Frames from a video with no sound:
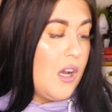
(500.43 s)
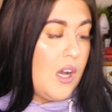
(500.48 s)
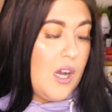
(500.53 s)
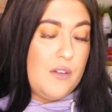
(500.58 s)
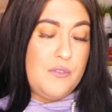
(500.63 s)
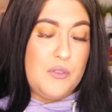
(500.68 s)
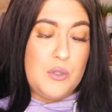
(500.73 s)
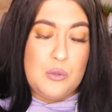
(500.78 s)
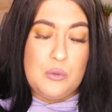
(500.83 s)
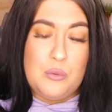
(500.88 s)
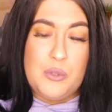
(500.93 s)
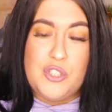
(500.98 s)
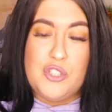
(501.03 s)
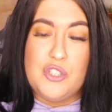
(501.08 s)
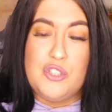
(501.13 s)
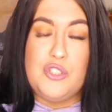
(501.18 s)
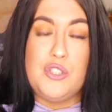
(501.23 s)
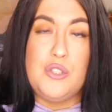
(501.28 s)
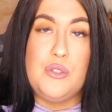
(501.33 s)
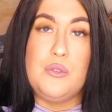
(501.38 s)
I've always
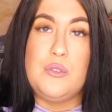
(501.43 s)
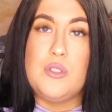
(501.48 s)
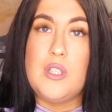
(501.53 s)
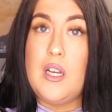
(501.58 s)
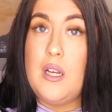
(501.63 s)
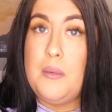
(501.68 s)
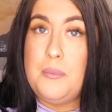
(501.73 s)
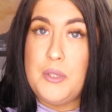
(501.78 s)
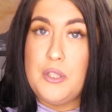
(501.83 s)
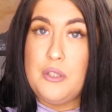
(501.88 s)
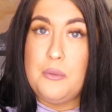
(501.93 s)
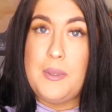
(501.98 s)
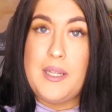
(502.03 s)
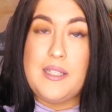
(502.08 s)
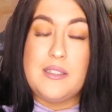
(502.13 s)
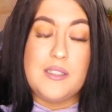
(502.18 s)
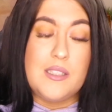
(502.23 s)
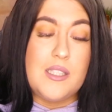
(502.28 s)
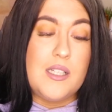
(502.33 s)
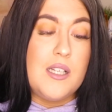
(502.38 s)
just used a beauty
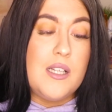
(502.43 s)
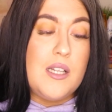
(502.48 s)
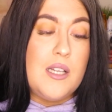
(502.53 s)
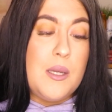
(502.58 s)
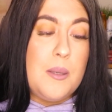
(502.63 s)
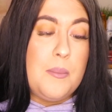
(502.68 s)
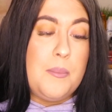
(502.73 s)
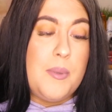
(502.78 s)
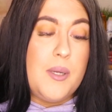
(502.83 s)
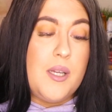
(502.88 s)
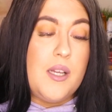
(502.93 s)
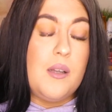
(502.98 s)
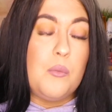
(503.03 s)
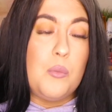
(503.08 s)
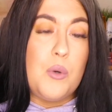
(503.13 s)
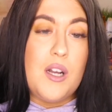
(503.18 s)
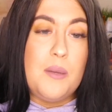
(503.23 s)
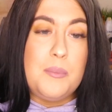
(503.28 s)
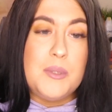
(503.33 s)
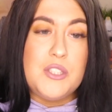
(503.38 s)
blender, but
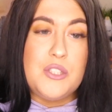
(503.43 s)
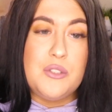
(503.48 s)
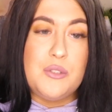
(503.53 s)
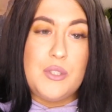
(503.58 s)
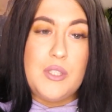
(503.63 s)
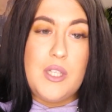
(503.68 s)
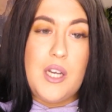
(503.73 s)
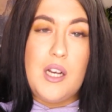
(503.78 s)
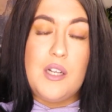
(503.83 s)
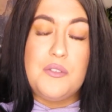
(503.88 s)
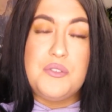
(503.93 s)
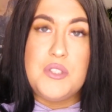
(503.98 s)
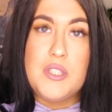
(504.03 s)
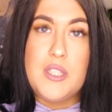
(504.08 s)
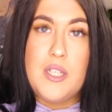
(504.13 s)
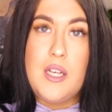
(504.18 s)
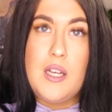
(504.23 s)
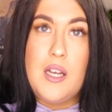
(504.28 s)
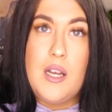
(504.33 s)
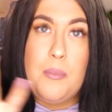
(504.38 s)
what I've been doing
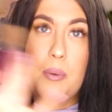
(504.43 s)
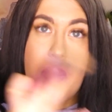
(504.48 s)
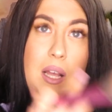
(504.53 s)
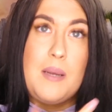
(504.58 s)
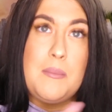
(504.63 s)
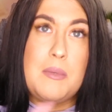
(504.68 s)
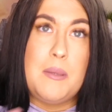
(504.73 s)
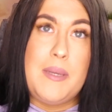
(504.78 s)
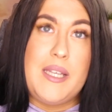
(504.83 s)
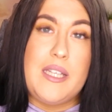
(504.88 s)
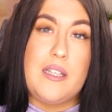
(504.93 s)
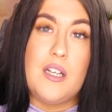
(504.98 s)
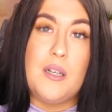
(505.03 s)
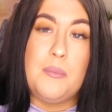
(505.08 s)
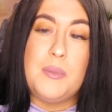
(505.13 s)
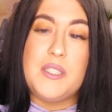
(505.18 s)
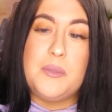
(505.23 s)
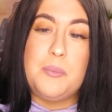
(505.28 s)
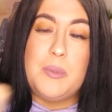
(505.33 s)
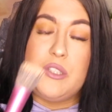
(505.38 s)
after applying my
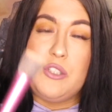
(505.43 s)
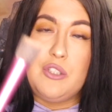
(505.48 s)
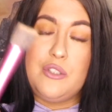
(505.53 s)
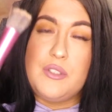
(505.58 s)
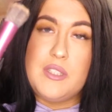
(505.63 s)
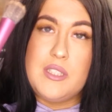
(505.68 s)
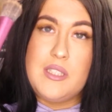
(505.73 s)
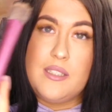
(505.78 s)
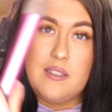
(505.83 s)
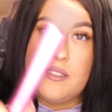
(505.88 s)
makeup is been using